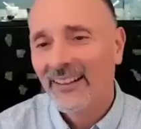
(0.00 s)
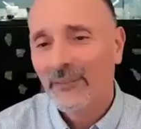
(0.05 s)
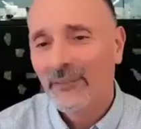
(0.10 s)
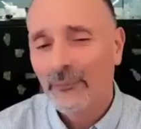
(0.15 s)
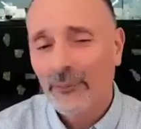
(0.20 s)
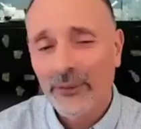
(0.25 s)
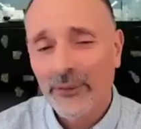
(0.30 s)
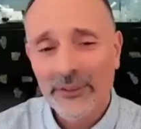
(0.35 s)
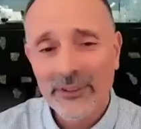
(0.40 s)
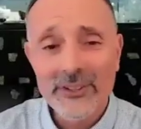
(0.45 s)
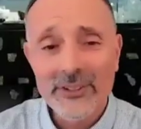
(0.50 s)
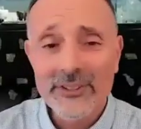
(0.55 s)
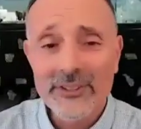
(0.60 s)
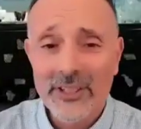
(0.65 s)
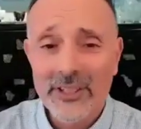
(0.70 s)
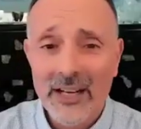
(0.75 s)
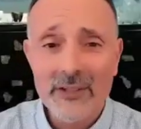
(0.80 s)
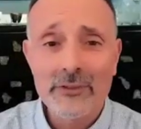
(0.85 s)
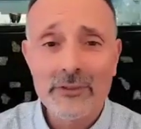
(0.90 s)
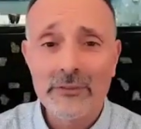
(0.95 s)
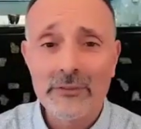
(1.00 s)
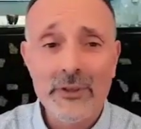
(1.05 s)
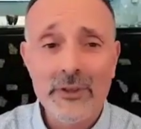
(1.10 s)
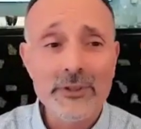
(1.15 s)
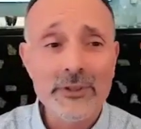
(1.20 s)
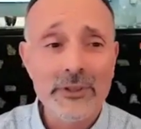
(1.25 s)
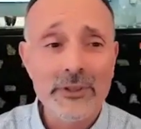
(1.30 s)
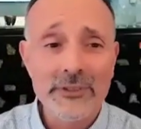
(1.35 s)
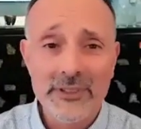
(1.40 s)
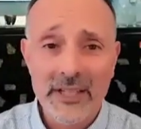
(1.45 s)
Boy, there's
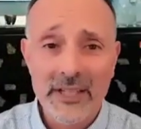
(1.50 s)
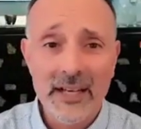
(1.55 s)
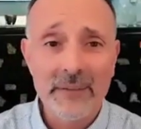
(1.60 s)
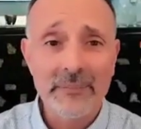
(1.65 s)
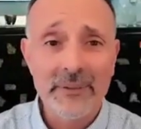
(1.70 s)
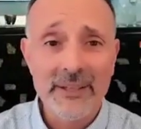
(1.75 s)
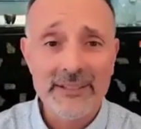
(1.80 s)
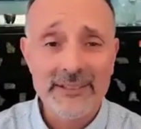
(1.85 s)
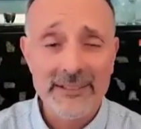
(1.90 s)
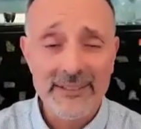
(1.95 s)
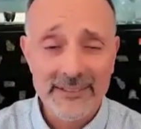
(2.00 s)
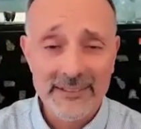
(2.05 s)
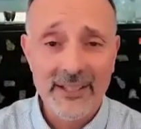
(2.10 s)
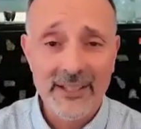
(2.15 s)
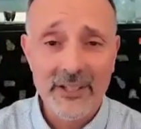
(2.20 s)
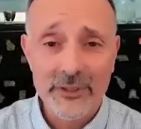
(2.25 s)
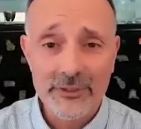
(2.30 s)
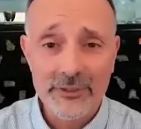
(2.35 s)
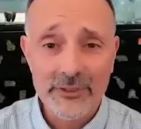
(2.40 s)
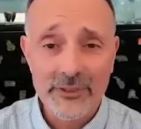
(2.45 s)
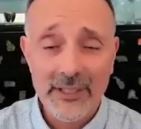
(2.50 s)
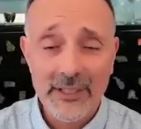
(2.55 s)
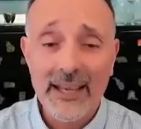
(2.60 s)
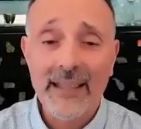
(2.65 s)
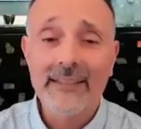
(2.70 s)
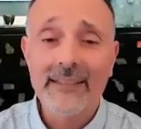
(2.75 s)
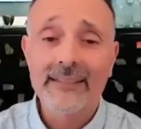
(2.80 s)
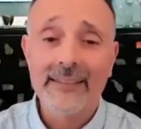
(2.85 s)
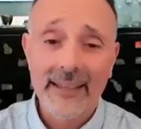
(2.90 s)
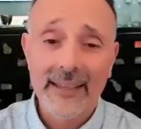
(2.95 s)
controversial topics in dentistry,
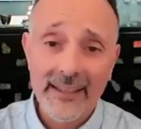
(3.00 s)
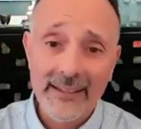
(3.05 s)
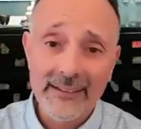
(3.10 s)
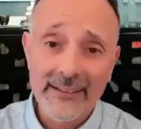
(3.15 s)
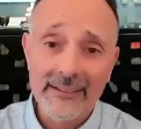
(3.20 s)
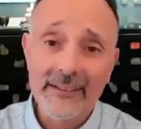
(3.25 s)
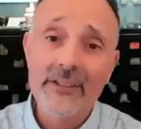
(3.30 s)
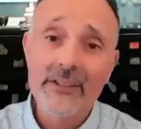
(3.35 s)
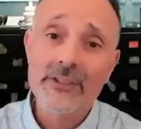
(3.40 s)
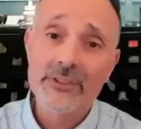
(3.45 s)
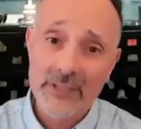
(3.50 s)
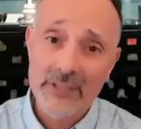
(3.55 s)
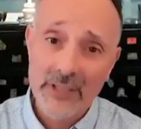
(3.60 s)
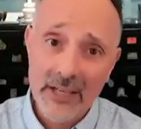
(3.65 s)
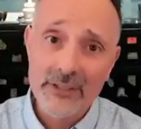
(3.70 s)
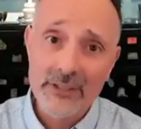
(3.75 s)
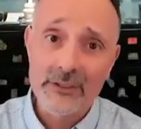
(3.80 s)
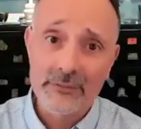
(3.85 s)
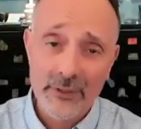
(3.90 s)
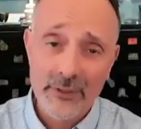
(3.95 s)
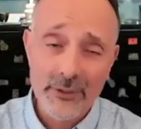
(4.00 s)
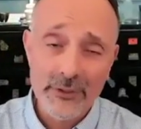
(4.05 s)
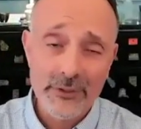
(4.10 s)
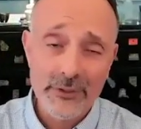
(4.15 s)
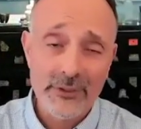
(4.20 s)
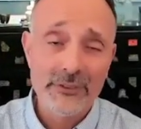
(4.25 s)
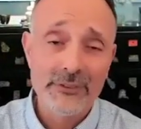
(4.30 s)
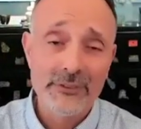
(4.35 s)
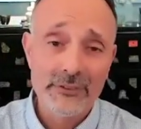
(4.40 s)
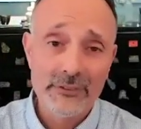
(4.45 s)
and then there's
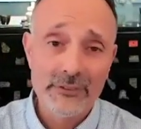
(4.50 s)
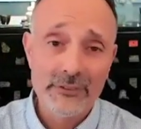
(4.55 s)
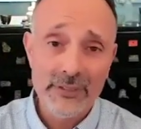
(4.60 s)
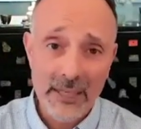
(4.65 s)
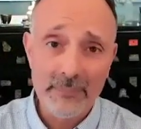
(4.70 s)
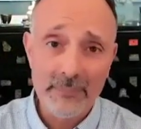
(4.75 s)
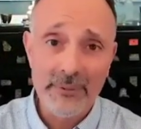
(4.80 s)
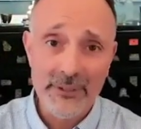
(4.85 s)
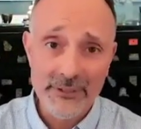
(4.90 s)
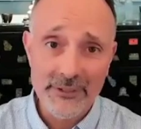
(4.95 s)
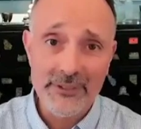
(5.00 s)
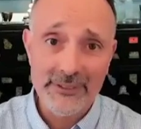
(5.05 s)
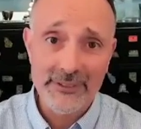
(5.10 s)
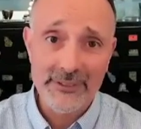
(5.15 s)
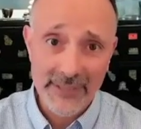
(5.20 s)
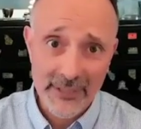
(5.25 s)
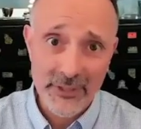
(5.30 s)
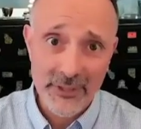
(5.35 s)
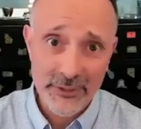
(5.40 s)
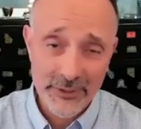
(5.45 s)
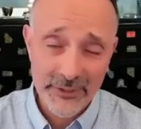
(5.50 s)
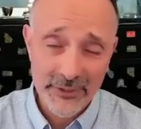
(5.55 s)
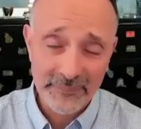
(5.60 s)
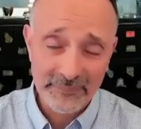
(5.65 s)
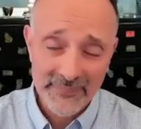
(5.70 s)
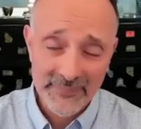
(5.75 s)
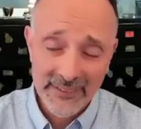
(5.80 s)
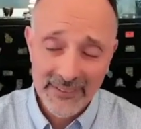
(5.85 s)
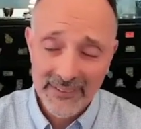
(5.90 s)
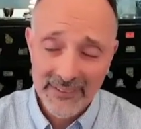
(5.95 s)
controversial topics in dentistry.
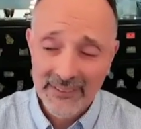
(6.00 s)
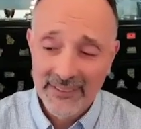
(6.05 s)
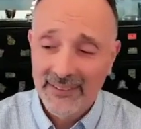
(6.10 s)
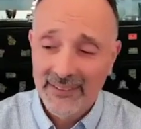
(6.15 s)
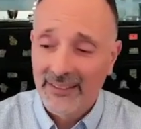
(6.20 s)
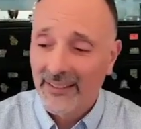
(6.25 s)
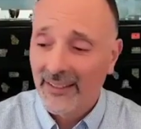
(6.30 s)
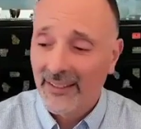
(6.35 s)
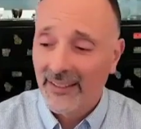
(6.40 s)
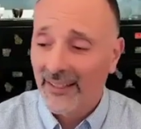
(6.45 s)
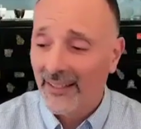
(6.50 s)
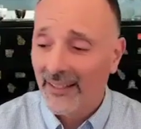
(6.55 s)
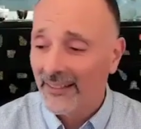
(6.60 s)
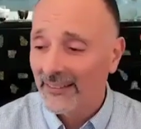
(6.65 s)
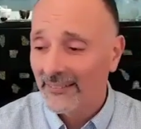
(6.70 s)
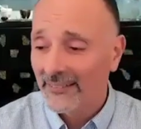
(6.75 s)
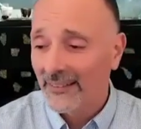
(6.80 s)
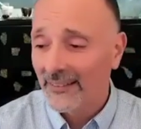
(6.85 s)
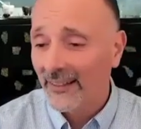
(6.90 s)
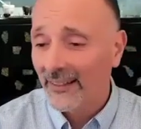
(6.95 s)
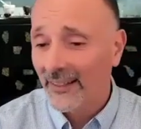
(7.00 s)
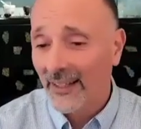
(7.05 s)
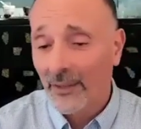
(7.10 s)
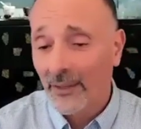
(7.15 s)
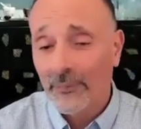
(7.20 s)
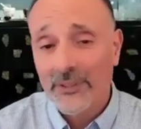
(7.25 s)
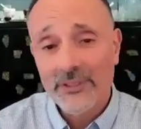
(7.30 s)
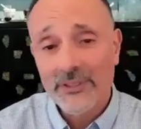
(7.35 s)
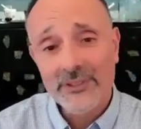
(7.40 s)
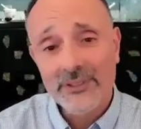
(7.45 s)
And I
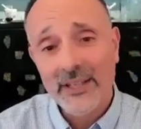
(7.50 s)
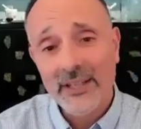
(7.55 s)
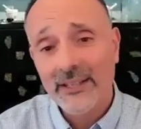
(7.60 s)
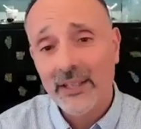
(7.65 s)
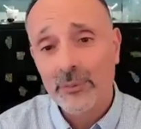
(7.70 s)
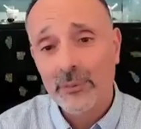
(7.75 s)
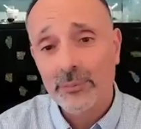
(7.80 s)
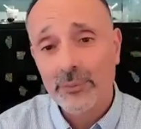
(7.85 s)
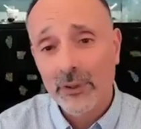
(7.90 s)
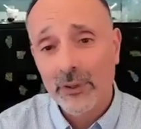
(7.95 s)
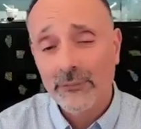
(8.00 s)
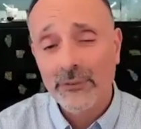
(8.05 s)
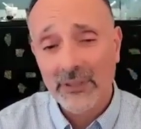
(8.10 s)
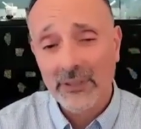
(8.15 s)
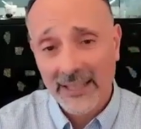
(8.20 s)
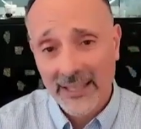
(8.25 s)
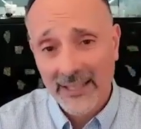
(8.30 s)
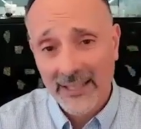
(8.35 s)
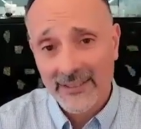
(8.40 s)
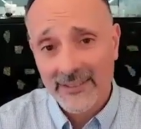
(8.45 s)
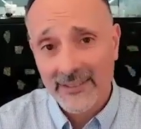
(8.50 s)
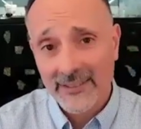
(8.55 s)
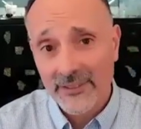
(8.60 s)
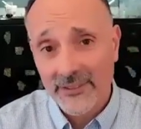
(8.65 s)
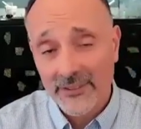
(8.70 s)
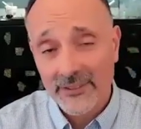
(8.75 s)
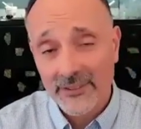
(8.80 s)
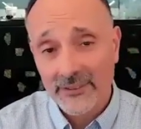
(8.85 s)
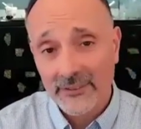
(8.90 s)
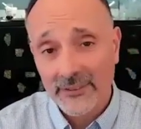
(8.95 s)
would say that
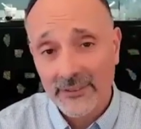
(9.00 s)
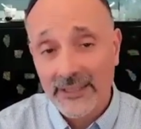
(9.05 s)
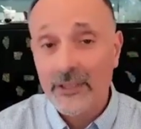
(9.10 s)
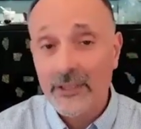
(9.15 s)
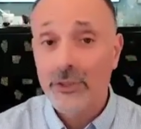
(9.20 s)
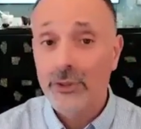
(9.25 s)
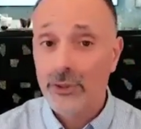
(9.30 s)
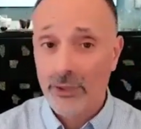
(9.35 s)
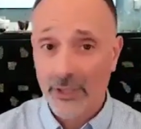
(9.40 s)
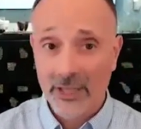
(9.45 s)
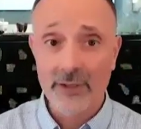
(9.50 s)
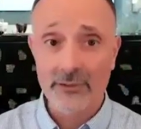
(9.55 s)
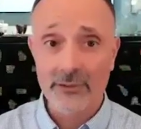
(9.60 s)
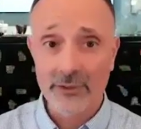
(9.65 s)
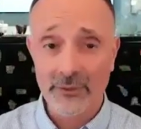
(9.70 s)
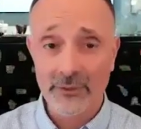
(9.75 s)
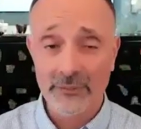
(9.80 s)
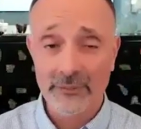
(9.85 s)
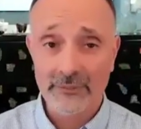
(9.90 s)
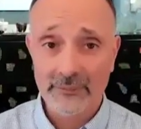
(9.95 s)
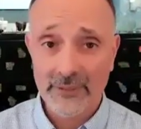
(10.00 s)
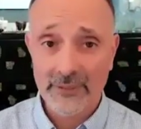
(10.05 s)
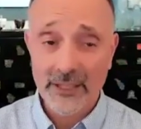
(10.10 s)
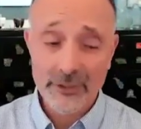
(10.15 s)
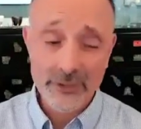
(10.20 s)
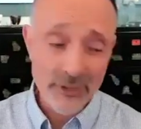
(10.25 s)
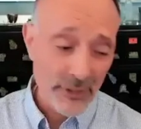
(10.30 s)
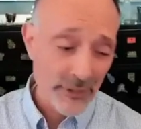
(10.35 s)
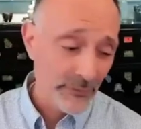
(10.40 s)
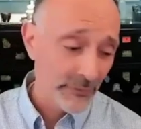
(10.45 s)
prophylaxis in general,
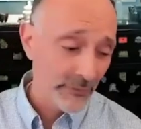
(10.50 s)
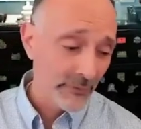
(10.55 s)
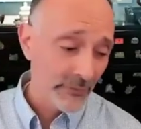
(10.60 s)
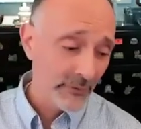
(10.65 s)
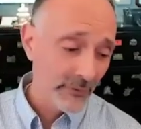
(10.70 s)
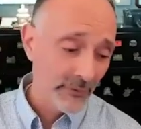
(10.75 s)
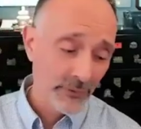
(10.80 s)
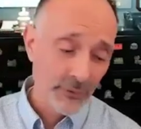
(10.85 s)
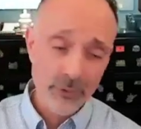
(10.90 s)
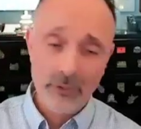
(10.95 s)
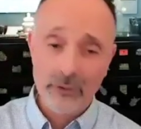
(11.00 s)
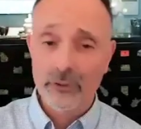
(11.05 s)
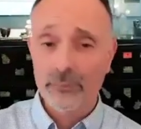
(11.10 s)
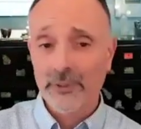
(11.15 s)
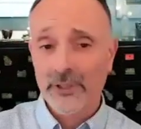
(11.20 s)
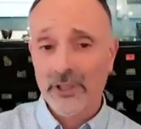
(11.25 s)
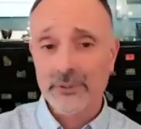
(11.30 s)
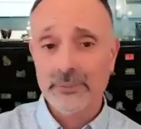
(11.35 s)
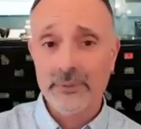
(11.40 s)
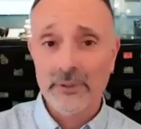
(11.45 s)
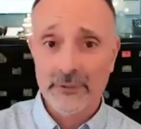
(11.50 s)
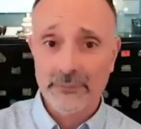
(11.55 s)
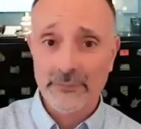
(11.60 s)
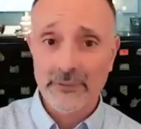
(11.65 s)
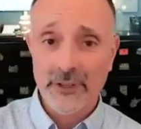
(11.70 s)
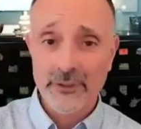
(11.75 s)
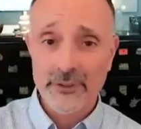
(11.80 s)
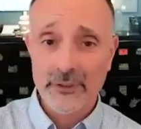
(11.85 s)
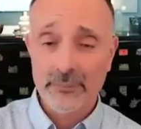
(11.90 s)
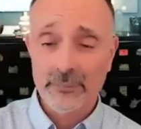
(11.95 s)
not just for joint replacement
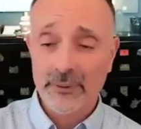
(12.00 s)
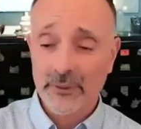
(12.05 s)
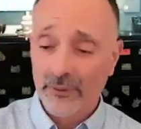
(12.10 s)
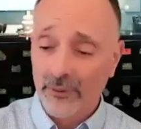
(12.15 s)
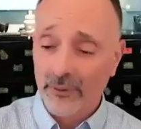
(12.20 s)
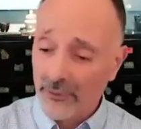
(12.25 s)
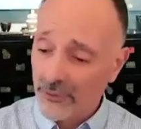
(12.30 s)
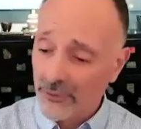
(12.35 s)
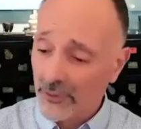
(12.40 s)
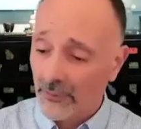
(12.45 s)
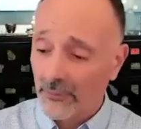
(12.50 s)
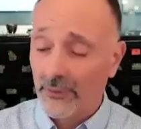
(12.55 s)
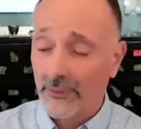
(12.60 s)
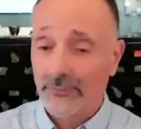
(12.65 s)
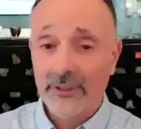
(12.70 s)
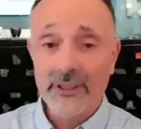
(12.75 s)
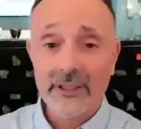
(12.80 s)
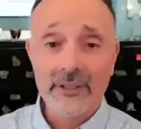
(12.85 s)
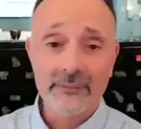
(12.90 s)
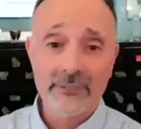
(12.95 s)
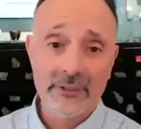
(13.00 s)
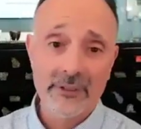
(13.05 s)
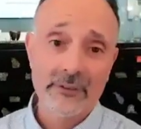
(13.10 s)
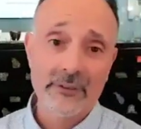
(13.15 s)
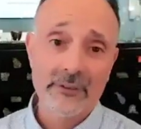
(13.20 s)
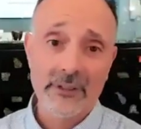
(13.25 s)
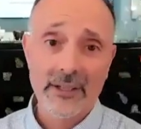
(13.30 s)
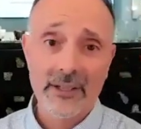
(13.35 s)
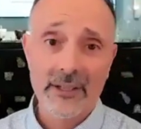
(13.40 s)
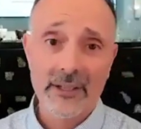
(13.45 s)
infection, but also infective
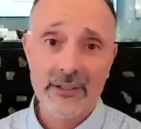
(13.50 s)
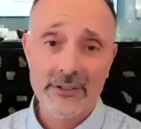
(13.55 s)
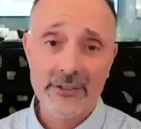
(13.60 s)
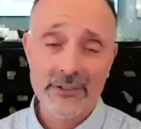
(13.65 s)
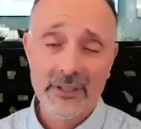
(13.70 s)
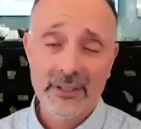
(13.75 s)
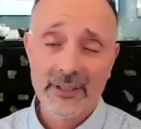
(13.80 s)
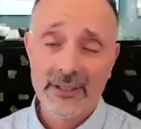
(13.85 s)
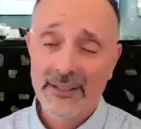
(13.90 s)
endocarditis,